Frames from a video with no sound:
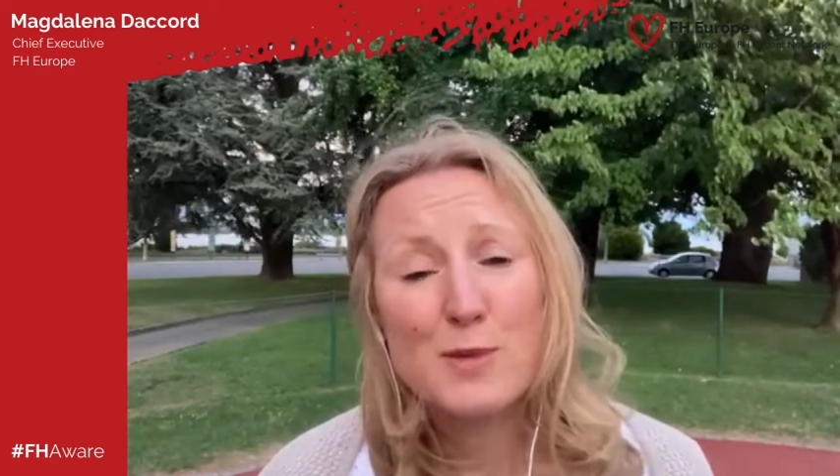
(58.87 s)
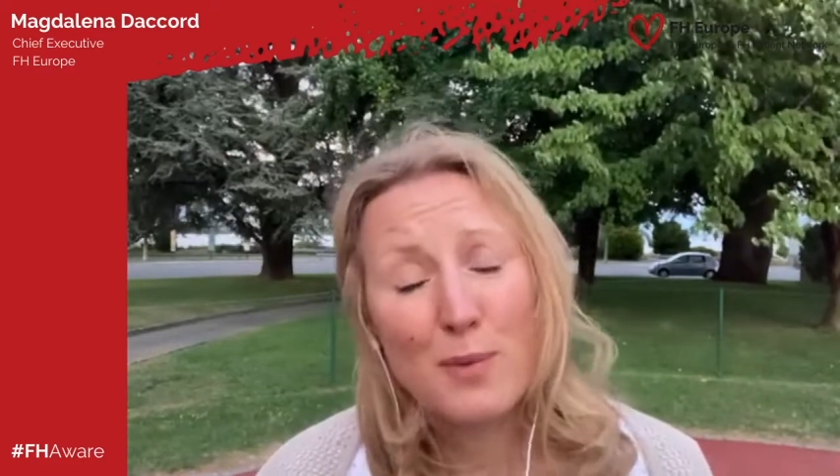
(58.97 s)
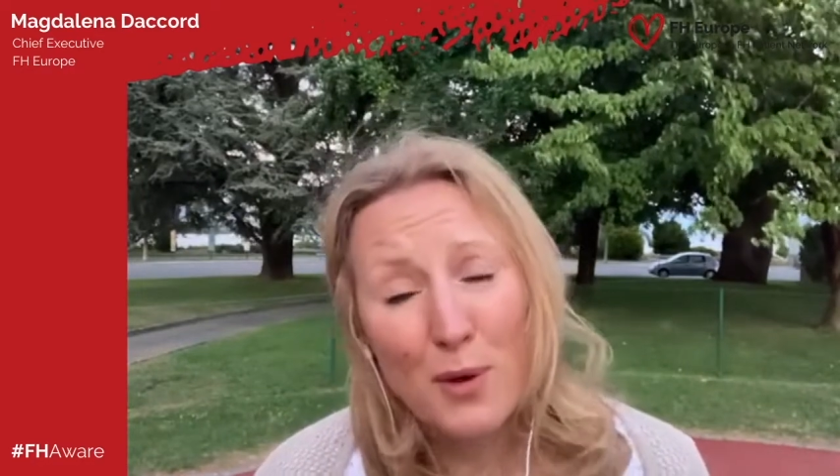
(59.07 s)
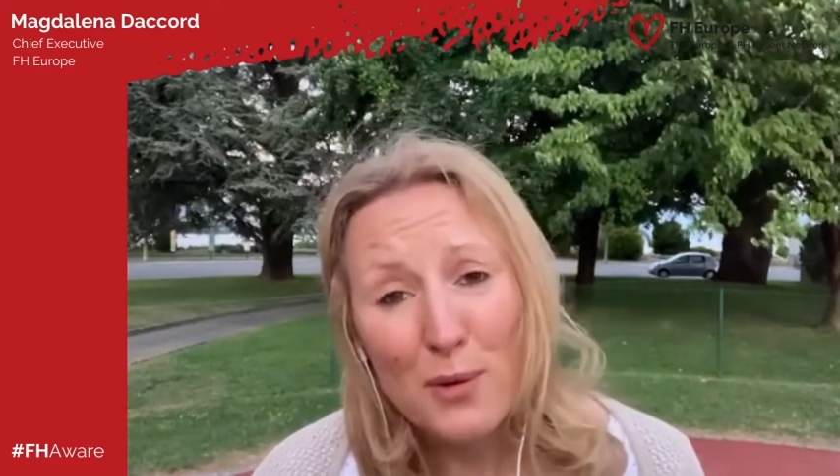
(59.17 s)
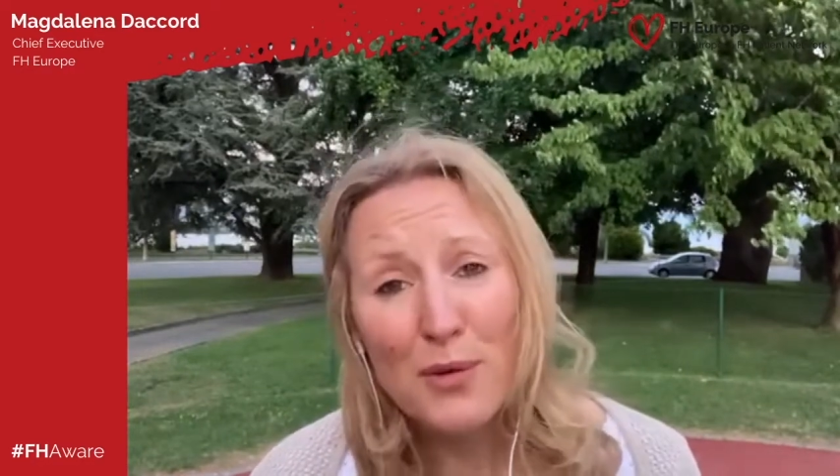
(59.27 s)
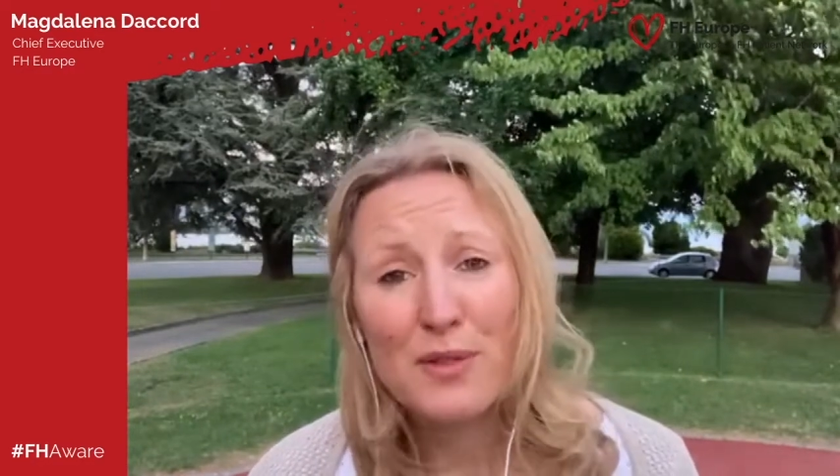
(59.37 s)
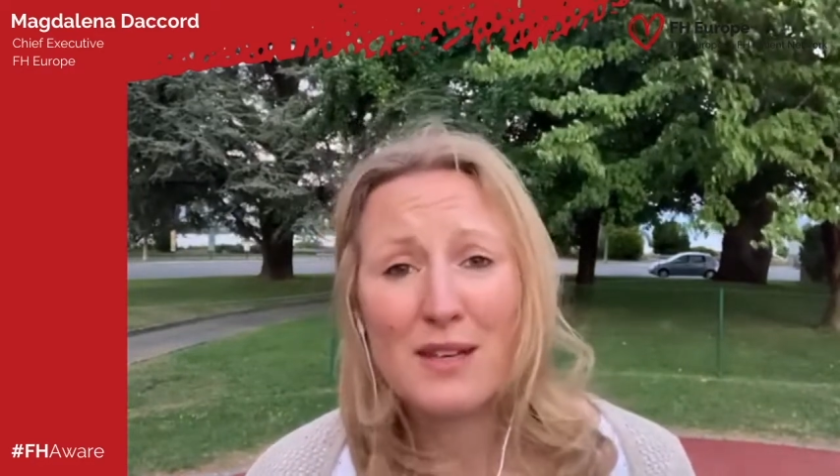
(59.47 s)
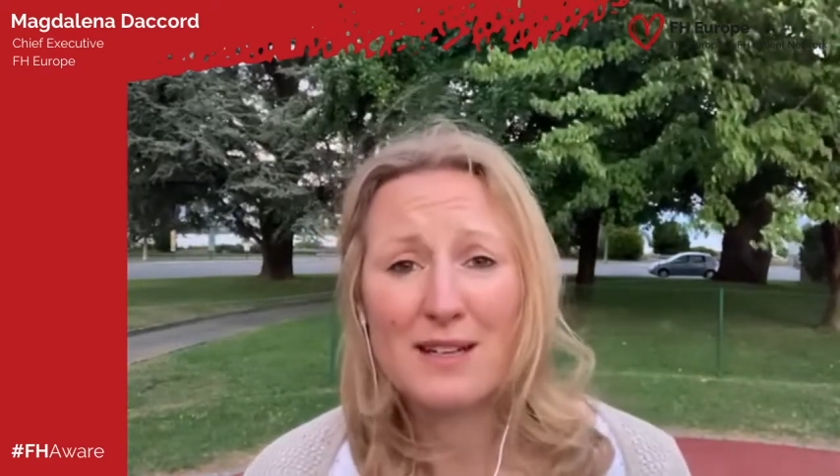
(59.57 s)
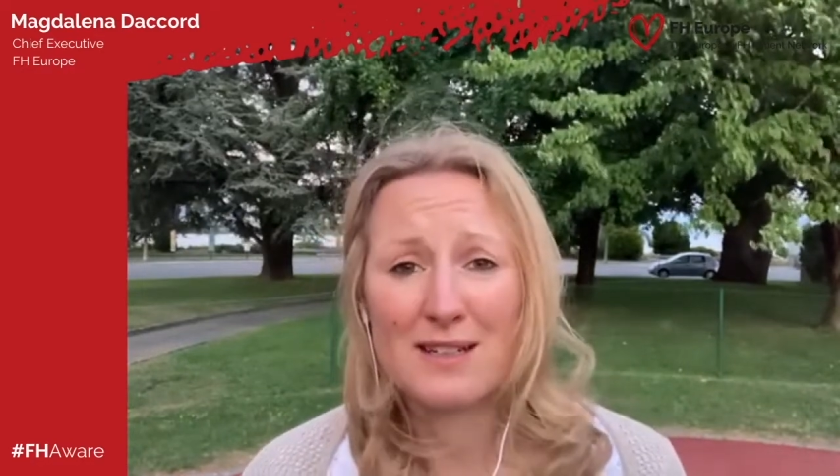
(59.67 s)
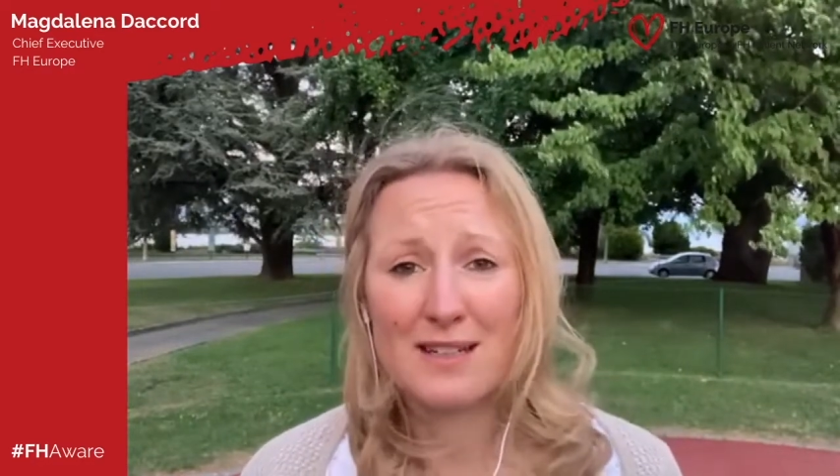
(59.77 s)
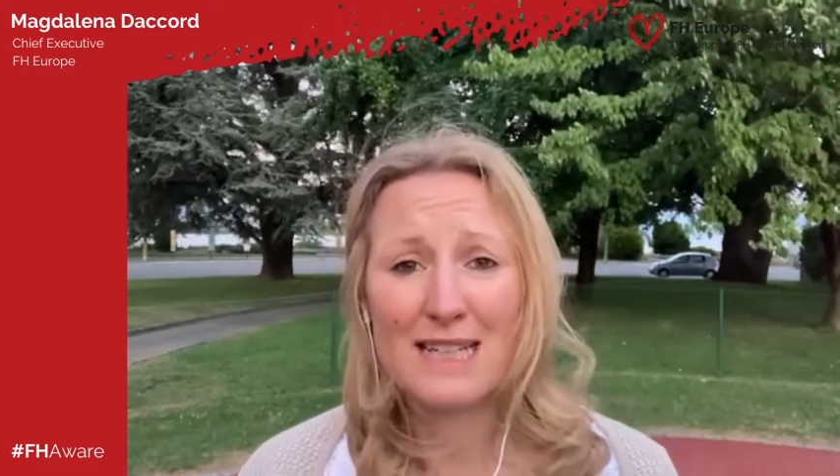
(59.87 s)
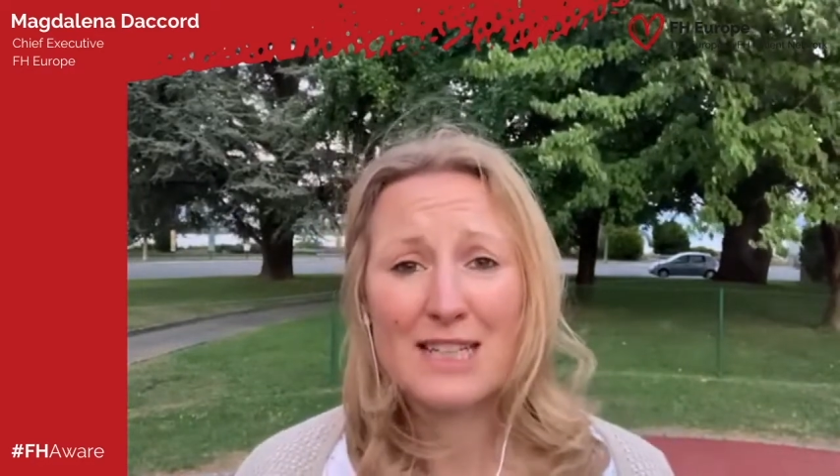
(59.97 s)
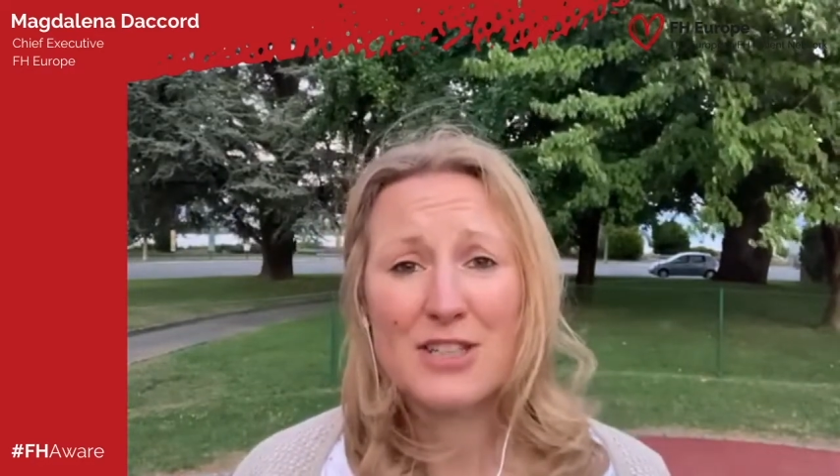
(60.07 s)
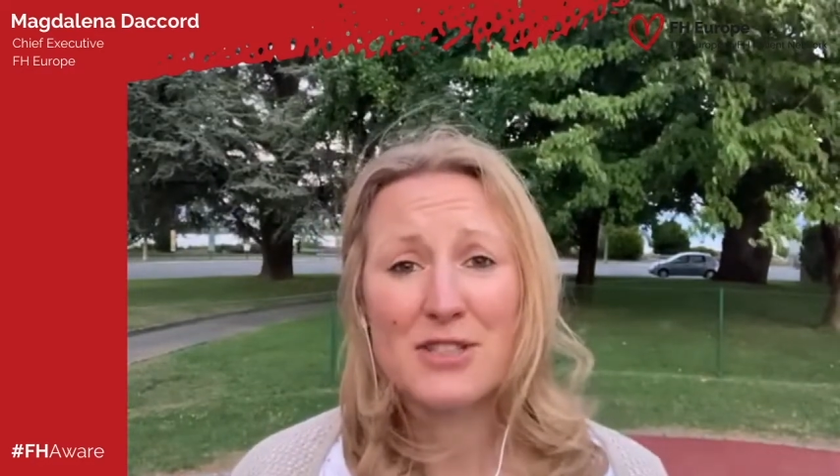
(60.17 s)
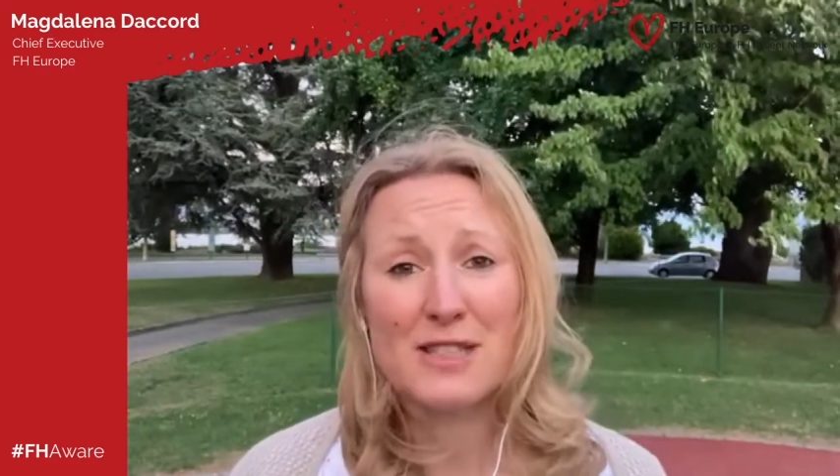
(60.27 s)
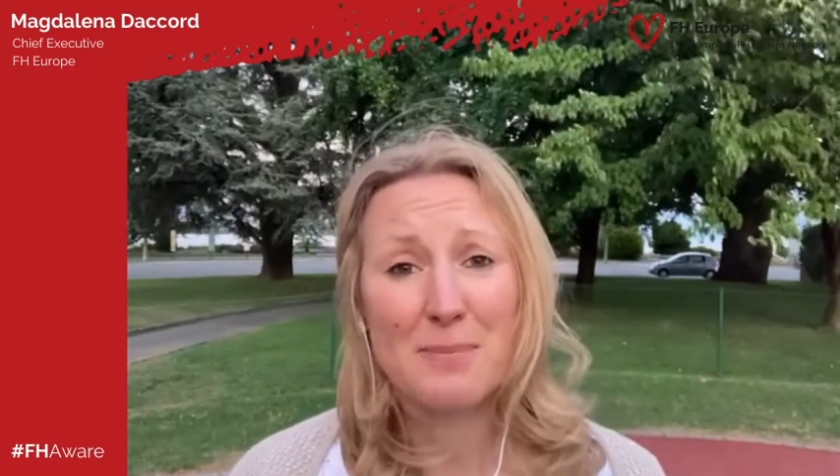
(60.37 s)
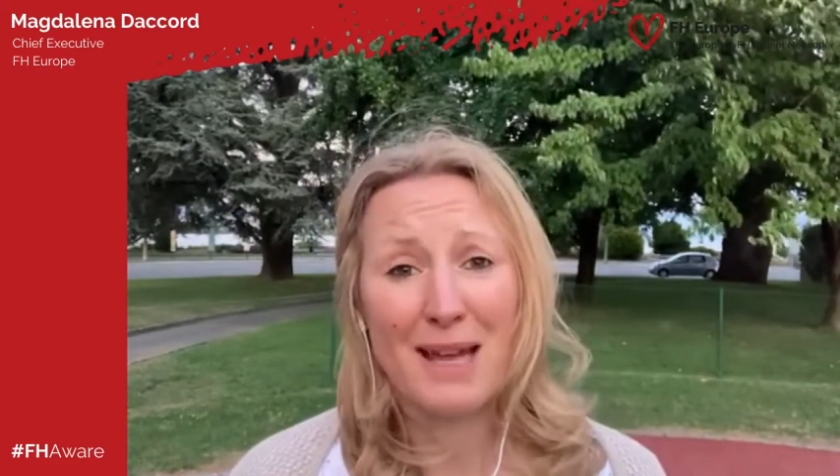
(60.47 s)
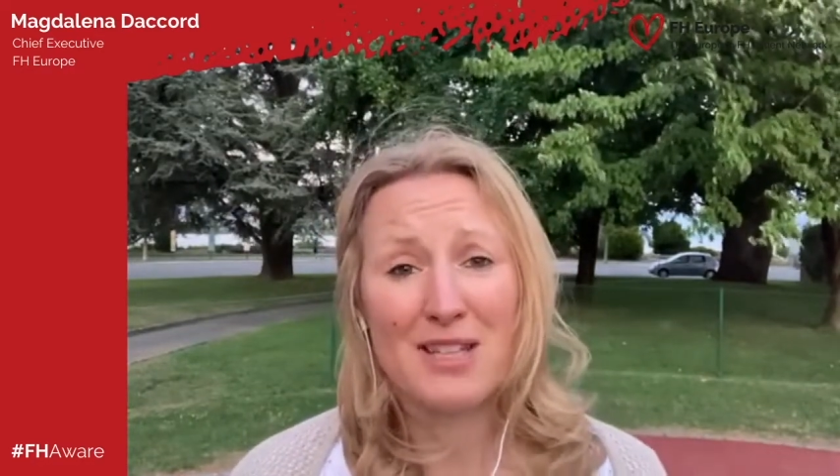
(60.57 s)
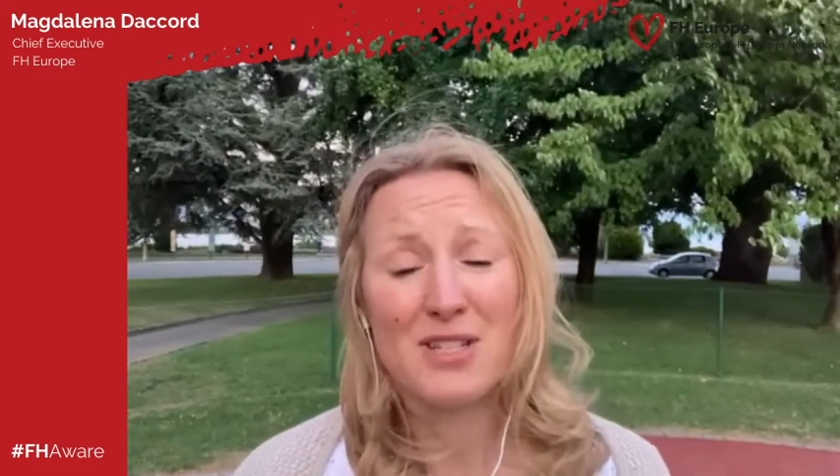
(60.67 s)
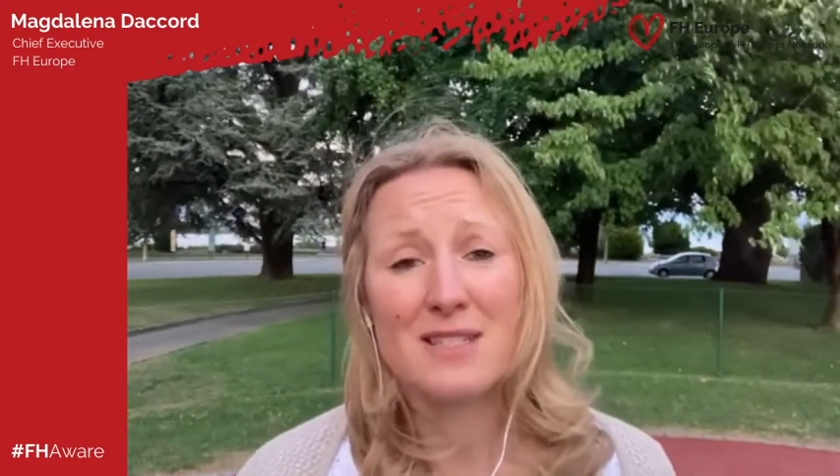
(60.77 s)
both clinicians and
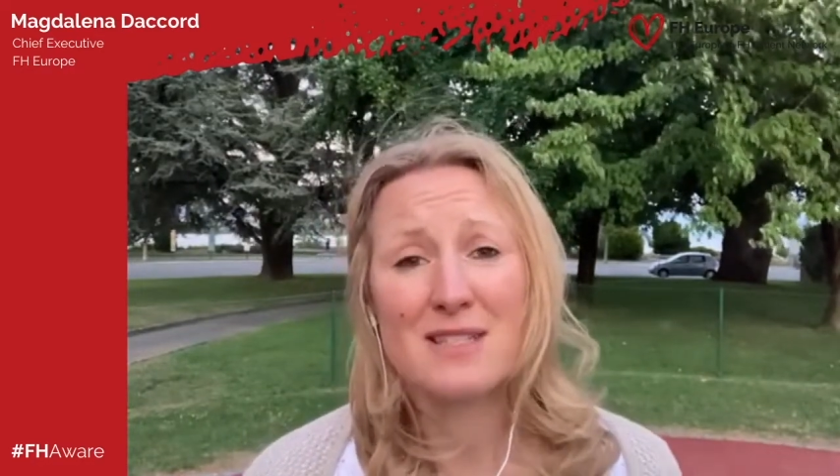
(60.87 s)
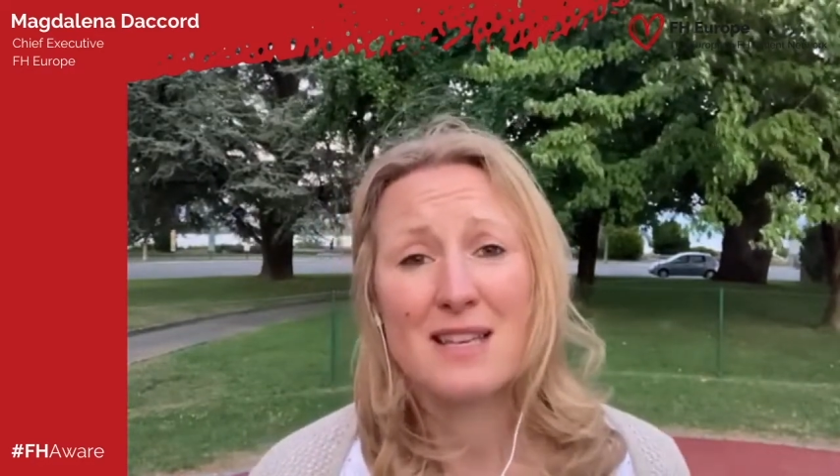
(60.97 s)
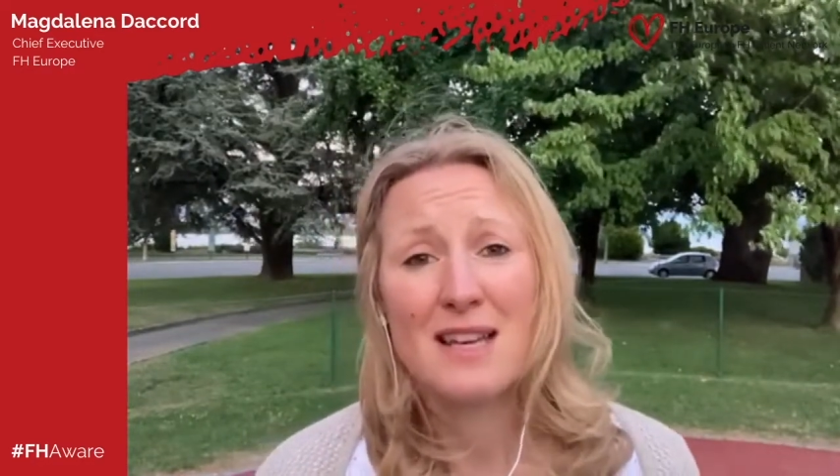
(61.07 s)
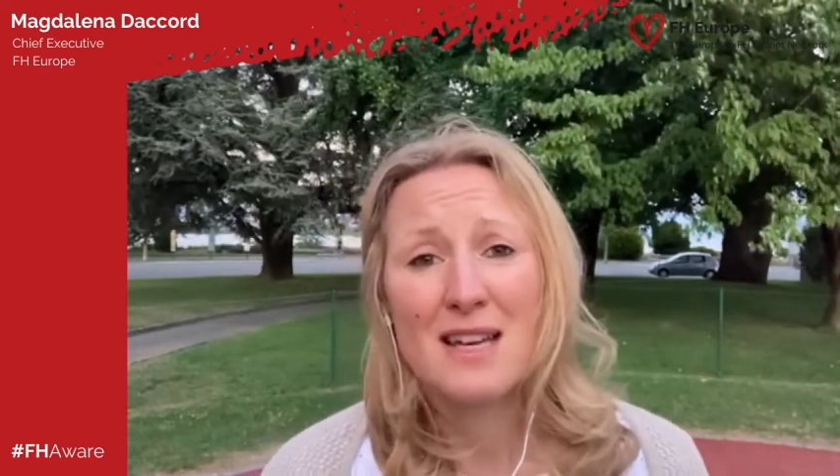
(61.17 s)
patients,